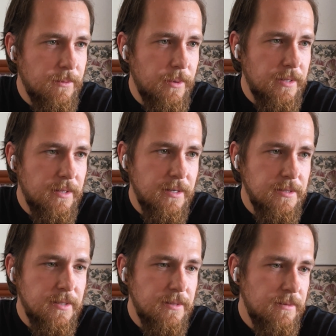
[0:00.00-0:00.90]
when there
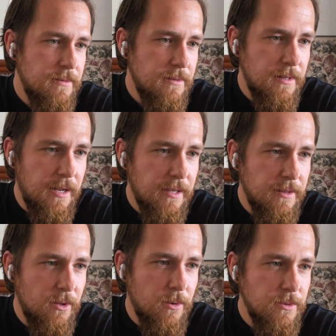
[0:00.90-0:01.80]
is
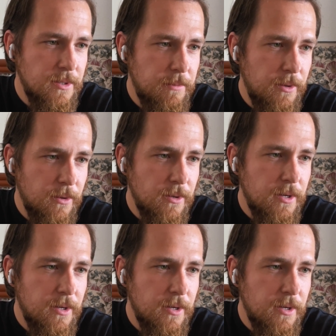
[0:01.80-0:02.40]
like no CPU